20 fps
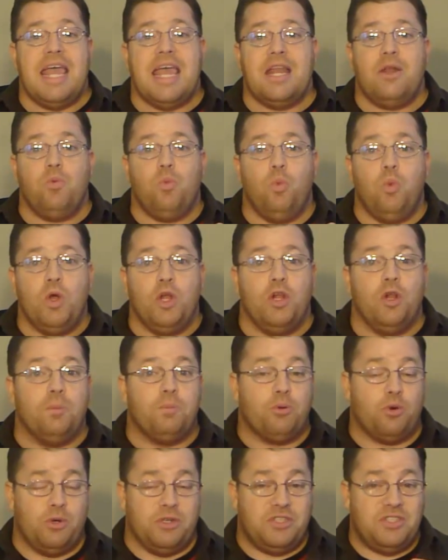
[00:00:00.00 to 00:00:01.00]
it
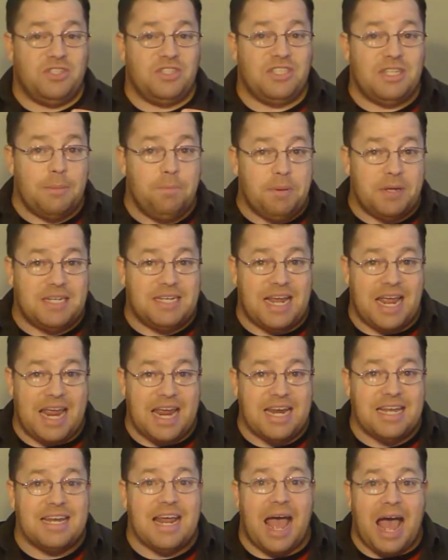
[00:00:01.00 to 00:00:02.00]
will
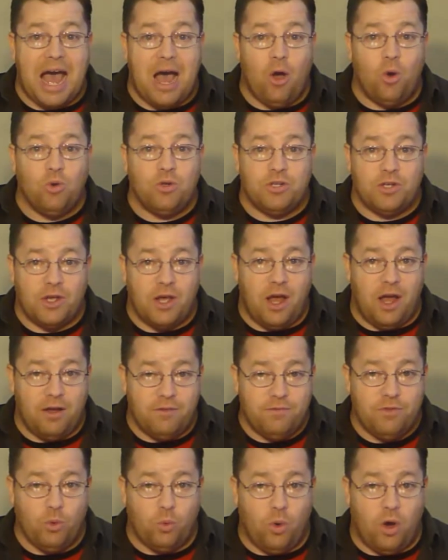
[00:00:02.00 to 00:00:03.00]
precipitate out
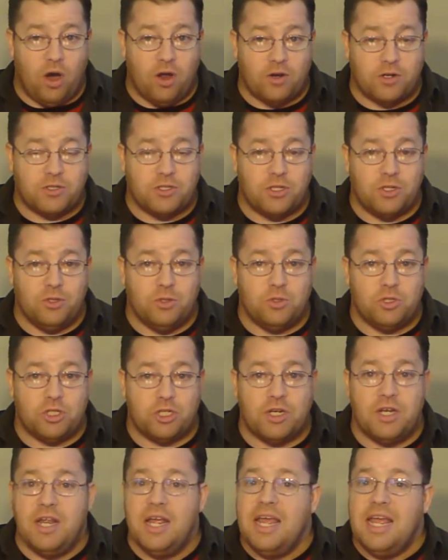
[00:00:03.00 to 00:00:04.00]
of the water
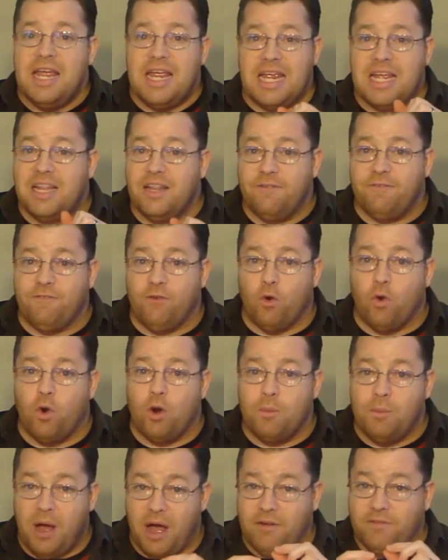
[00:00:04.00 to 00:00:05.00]
solution in the
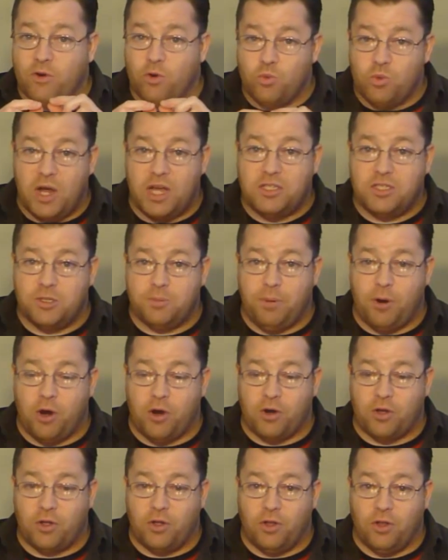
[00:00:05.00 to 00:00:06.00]
form of a rust
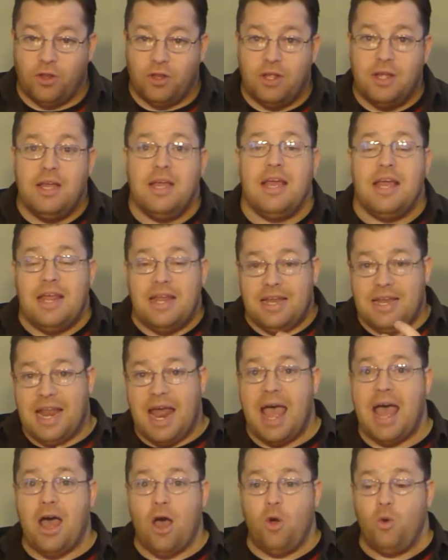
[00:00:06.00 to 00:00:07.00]
particle.
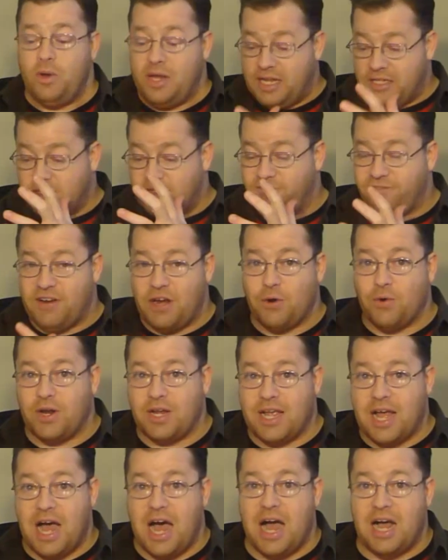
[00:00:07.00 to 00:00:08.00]
Now it's
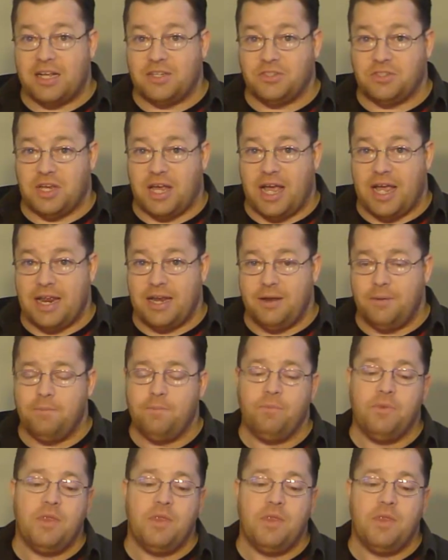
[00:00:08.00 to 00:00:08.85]
ferric oxide.